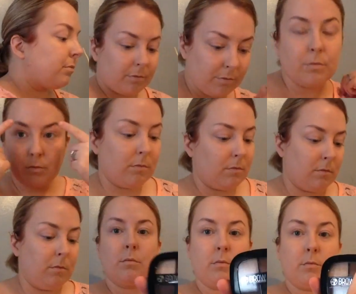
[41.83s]
Hi guys, I
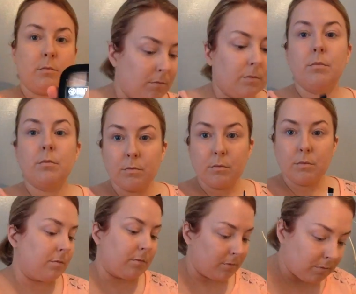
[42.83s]
just want to
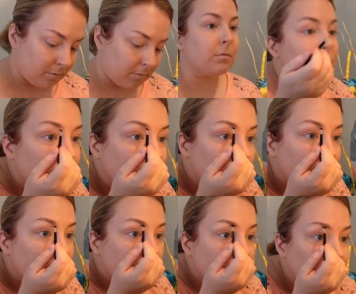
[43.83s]
apologise in advance if I don't
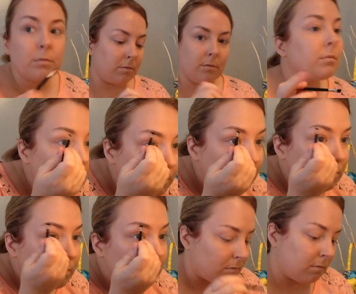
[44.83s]
sound
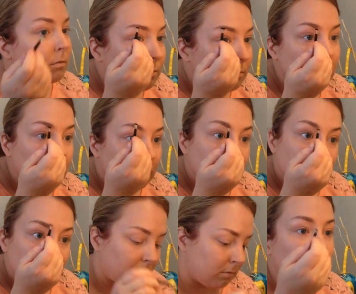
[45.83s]
enthusiastic in my video.
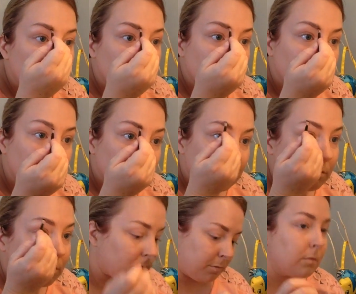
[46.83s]

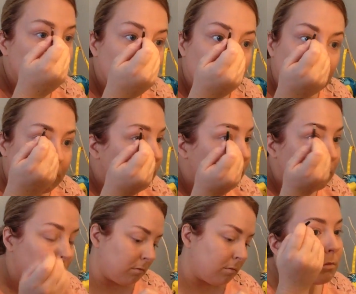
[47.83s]
I'm just feeling a bit
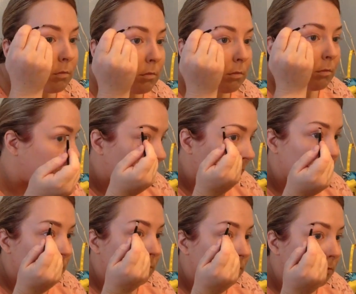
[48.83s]
run down at the
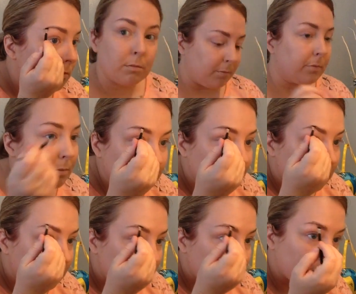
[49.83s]
minute, so I do
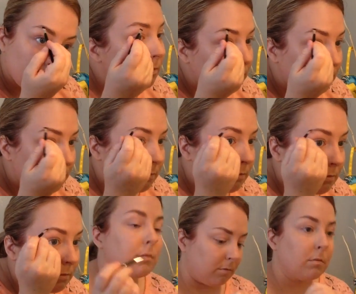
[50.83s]
apologise in
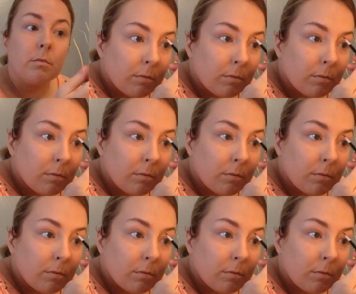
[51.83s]
advance.